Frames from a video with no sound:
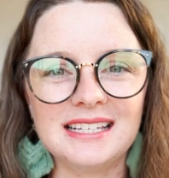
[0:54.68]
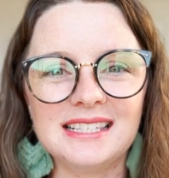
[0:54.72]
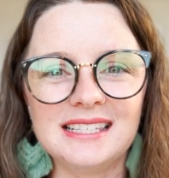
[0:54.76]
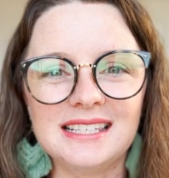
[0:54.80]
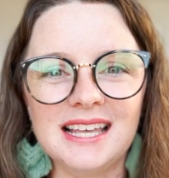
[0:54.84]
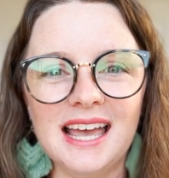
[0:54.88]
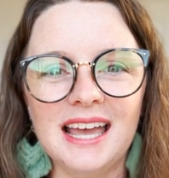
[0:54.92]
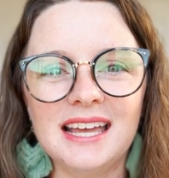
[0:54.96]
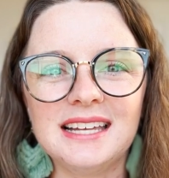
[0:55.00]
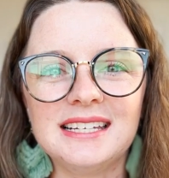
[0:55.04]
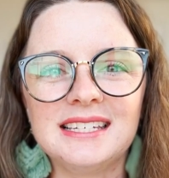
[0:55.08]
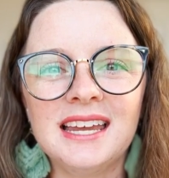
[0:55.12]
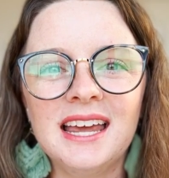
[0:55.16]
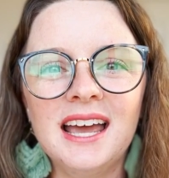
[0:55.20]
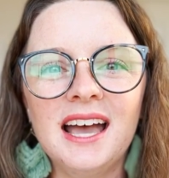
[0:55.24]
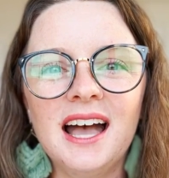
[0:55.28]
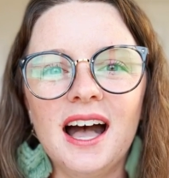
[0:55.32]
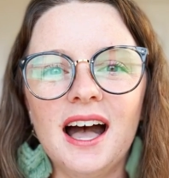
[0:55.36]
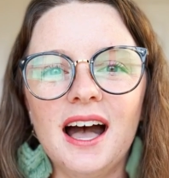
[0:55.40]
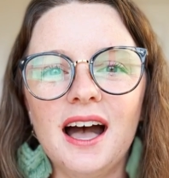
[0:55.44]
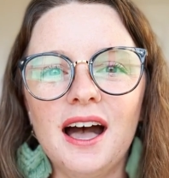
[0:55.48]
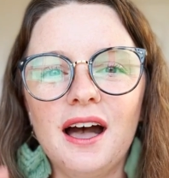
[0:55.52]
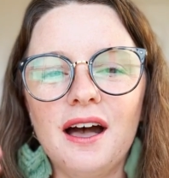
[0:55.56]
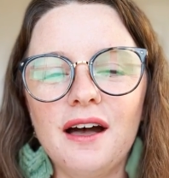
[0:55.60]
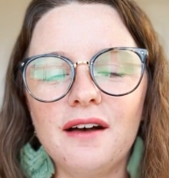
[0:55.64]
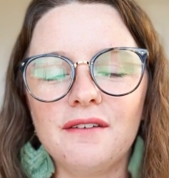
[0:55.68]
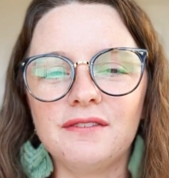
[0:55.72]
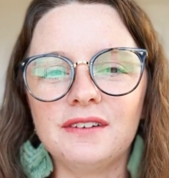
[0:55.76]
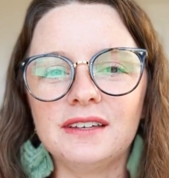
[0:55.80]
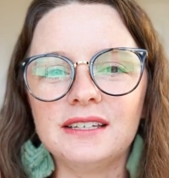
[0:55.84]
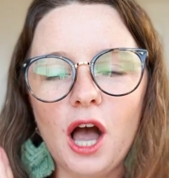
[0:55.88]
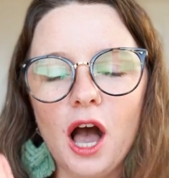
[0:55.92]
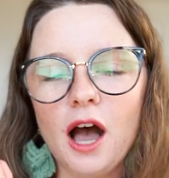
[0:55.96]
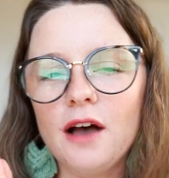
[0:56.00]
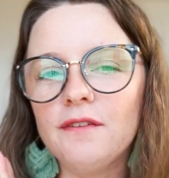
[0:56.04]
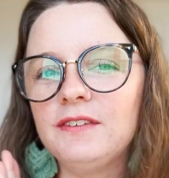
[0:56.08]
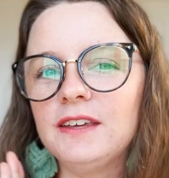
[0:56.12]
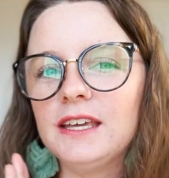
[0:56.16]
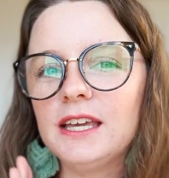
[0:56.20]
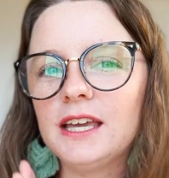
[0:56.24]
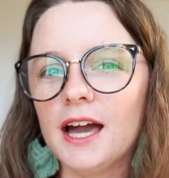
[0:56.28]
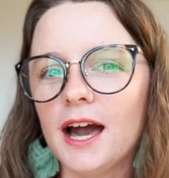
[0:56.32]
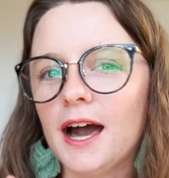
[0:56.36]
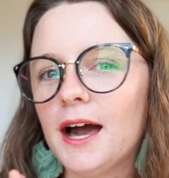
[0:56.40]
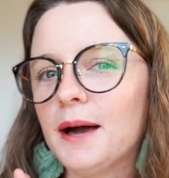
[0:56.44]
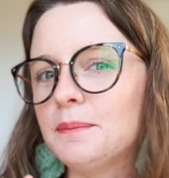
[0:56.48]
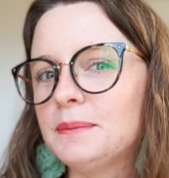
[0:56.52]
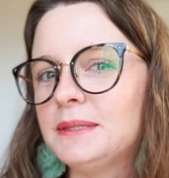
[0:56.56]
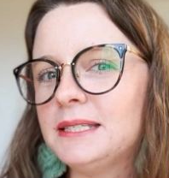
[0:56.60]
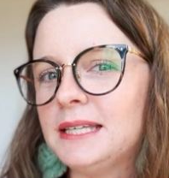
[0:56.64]
set of coffee
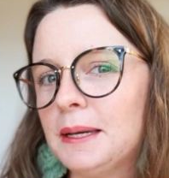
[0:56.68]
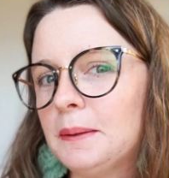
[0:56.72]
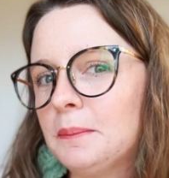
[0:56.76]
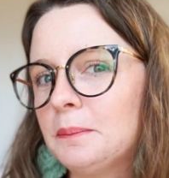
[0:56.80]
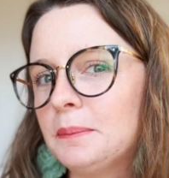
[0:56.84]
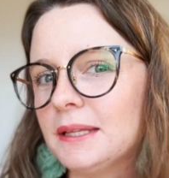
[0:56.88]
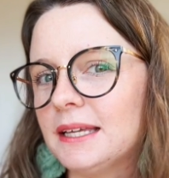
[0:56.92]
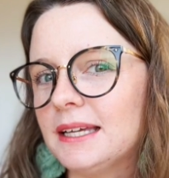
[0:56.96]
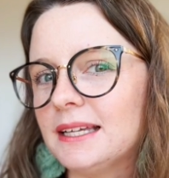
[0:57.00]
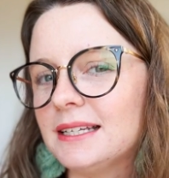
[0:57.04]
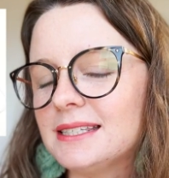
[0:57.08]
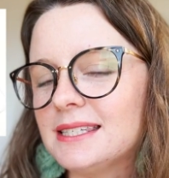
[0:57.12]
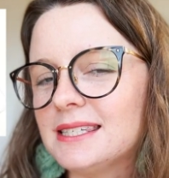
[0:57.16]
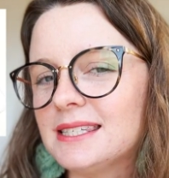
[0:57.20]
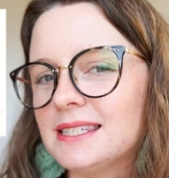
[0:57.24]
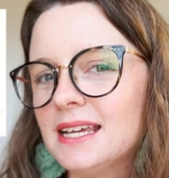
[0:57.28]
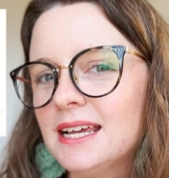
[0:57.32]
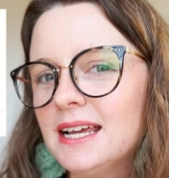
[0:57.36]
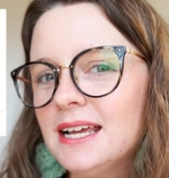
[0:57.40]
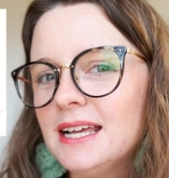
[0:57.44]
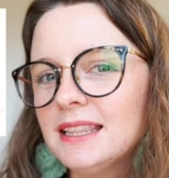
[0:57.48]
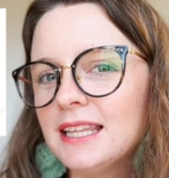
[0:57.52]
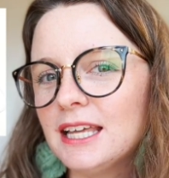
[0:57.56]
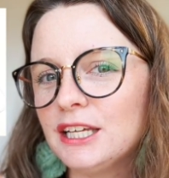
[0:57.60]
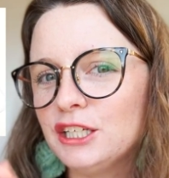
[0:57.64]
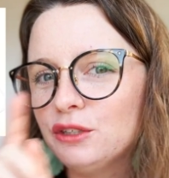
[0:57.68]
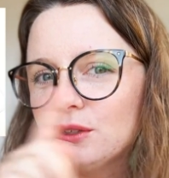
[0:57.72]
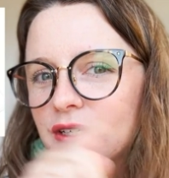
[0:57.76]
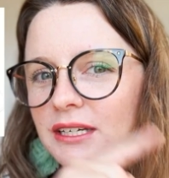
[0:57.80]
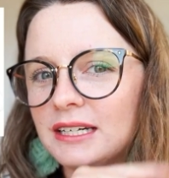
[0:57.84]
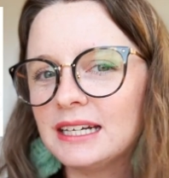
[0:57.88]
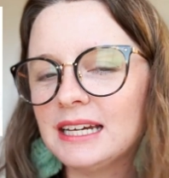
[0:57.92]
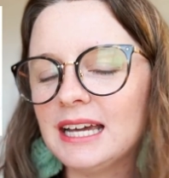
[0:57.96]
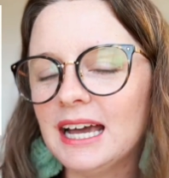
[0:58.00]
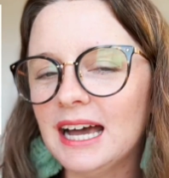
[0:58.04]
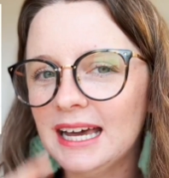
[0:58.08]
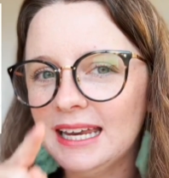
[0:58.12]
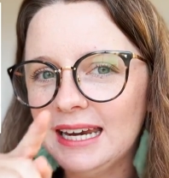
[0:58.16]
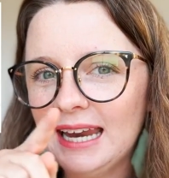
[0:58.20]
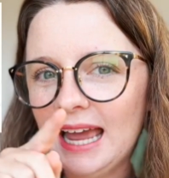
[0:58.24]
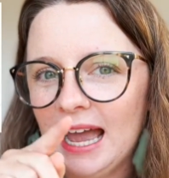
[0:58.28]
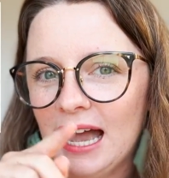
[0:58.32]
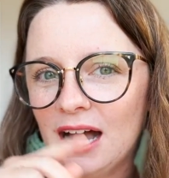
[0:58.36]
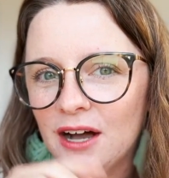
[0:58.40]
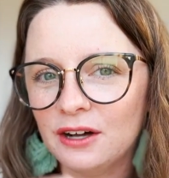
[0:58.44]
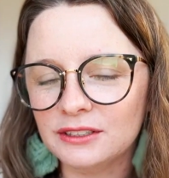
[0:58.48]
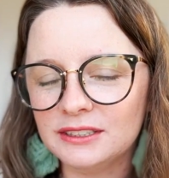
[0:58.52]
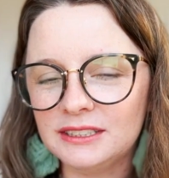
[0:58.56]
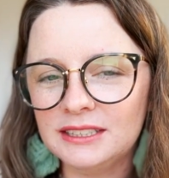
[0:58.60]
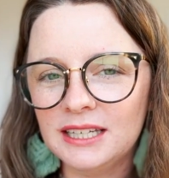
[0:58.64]
cup templates that you can cut
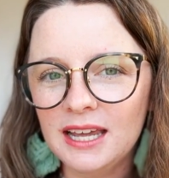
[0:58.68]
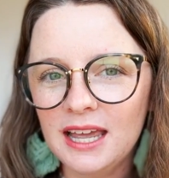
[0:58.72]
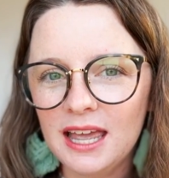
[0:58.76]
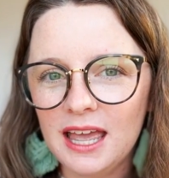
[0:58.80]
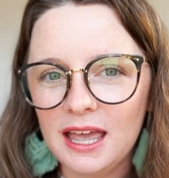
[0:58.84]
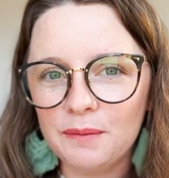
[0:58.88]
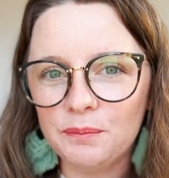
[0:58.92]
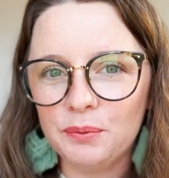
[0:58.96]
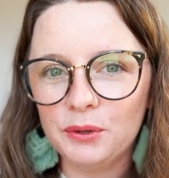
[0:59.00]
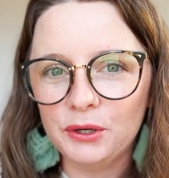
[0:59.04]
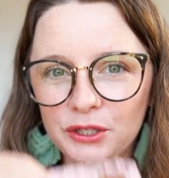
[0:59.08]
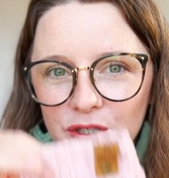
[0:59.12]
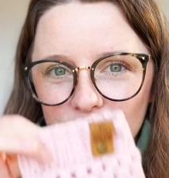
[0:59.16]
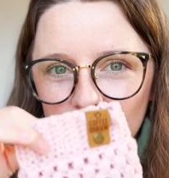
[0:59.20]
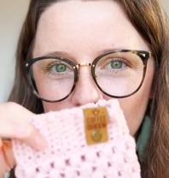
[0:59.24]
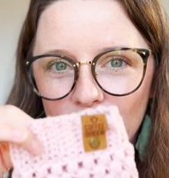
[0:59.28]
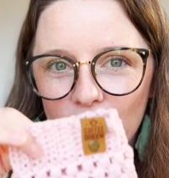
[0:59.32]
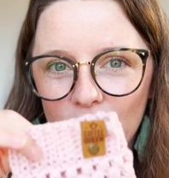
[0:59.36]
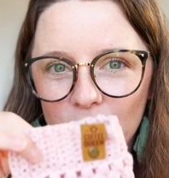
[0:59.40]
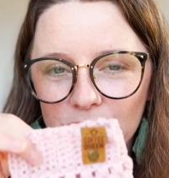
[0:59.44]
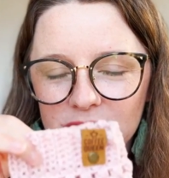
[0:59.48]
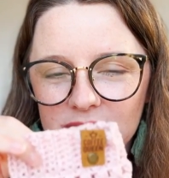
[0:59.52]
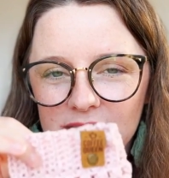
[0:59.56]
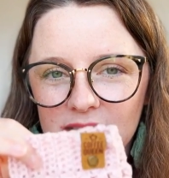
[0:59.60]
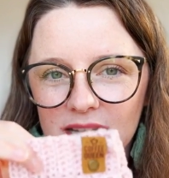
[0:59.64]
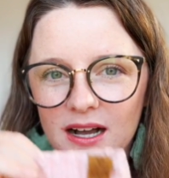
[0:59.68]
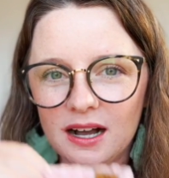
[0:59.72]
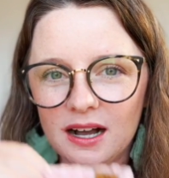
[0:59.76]
out and put your cozy